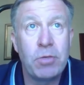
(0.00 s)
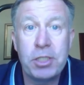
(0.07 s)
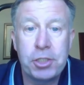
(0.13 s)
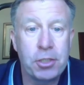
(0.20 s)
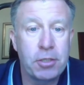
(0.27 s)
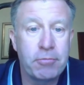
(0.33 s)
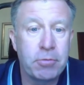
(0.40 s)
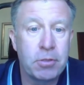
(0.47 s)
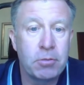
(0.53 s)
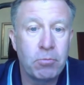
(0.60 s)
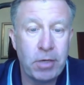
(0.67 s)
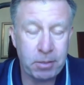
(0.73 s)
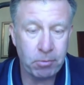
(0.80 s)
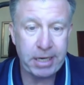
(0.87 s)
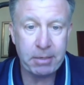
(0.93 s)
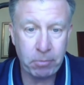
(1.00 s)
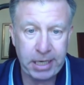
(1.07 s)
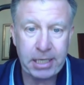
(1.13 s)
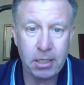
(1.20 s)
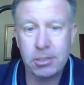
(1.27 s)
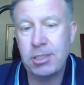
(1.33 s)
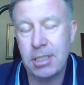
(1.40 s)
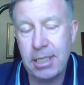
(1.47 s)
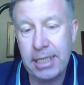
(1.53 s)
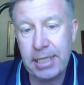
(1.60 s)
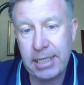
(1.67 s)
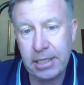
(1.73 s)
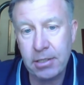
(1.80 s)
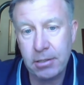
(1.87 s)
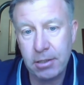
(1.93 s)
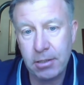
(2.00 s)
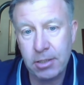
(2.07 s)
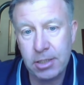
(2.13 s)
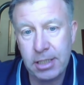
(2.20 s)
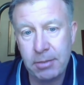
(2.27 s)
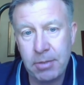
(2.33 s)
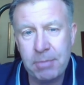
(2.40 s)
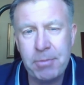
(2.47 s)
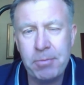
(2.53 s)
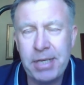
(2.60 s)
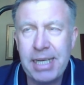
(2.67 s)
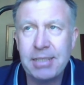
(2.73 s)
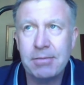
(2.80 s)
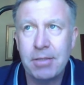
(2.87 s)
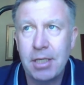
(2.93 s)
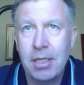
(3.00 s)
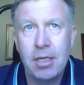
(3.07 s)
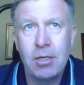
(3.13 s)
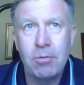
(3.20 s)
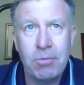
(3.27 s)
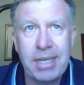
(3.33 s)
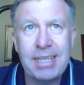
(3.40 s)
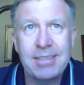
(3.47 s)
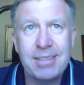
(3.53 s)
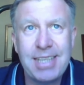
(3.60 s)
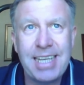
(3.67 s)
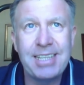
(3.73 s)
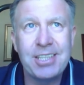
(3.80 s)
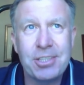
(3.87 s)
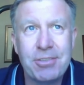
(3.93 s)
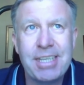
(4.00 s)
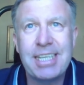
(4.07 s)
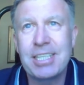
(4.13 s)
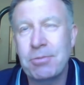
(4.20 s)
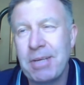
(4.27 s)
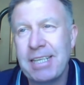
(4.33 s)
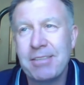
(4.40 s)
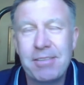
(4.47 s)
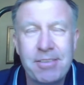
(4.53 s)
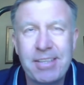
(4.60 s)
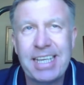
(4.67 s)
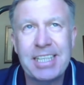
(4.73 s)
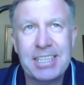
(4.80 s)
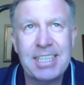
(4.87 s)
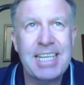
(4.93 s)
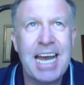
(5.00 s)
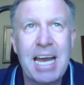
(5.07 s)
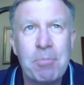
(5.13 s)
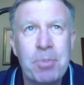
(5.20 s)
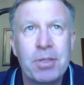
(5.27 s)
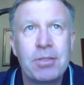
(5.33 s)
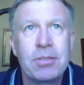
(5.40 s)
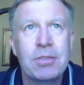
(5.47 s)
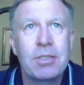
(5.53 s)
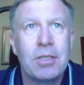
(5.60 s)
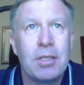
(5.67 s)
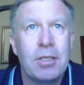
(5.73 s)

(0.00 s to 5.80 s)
we should have won. We lost the league, in all honesty. I mean, we had injuries, we had things that happened,